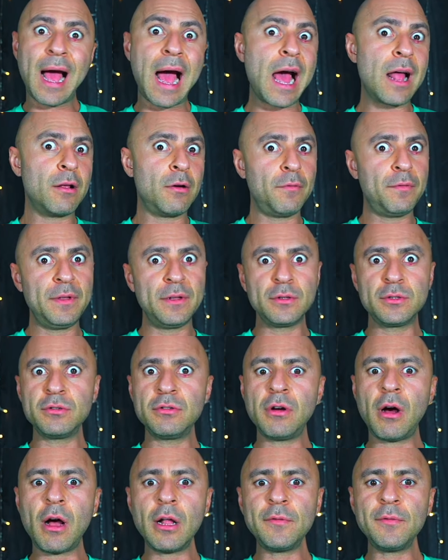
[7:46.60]
I don't feel too
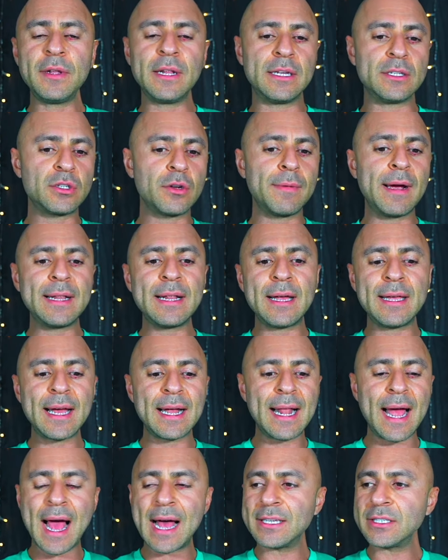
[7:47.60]
confident. So right now you got
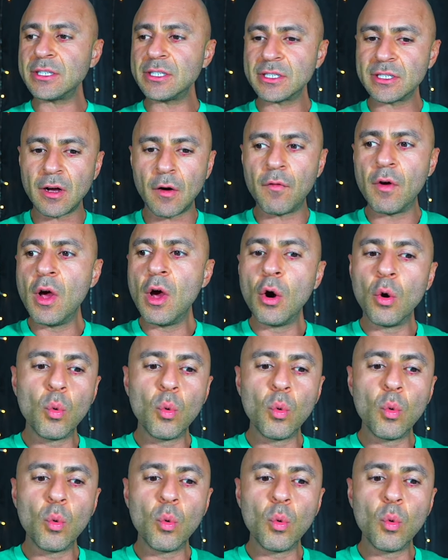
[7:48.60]
to ask yourself,